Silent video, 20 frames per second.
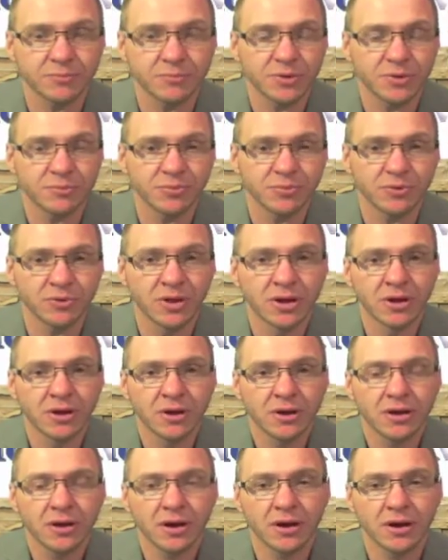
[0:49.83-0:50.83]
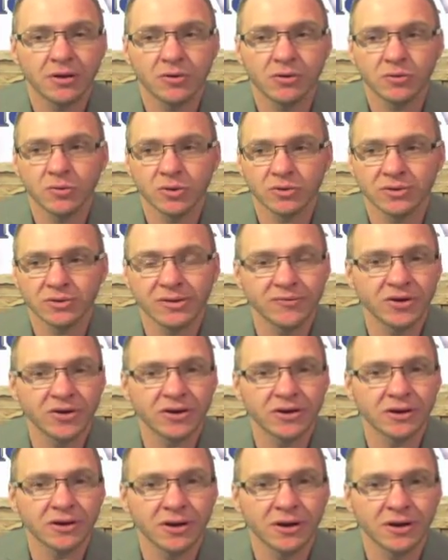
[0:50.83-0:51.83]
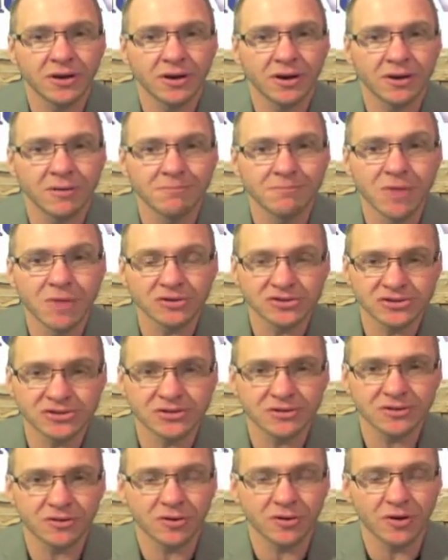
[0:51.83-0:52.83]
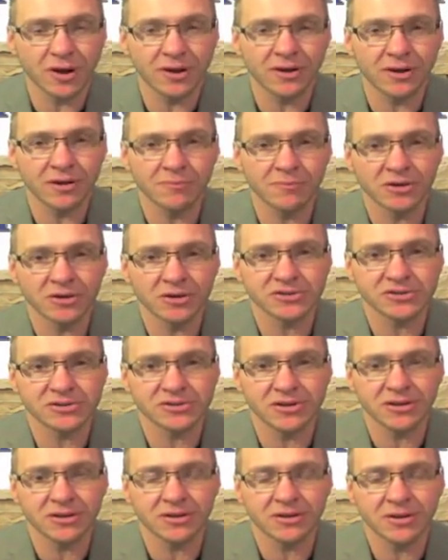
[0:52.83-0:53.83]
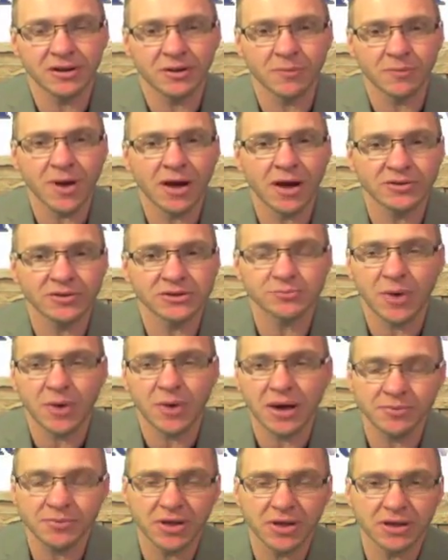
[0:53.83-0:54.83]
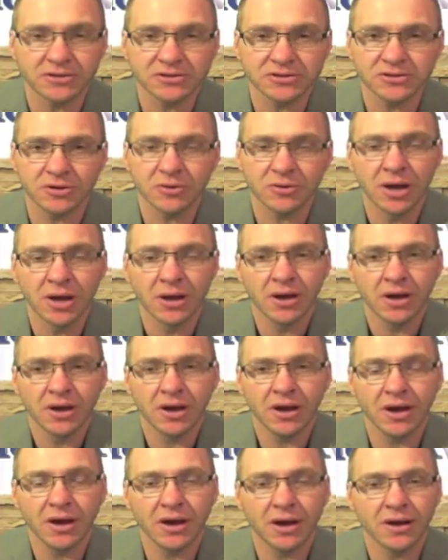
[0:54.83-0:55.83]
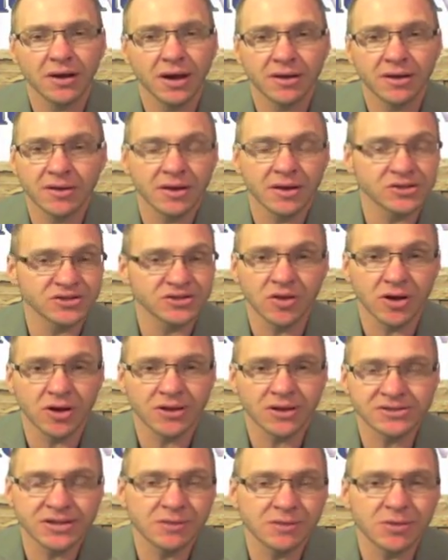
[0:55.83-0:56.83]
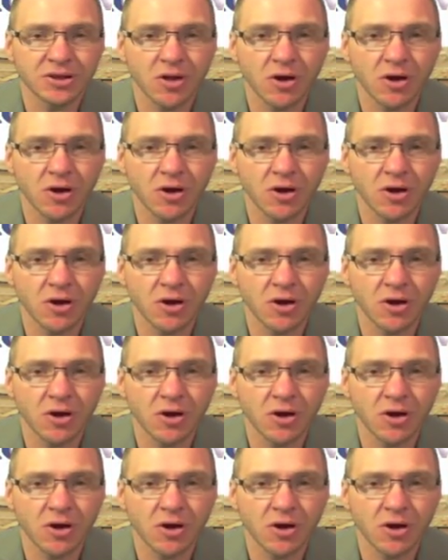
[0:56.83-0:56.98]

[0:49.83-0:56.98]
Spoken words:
to the people who were living amongst or in and amongst and around this pipeline. So, it's going to be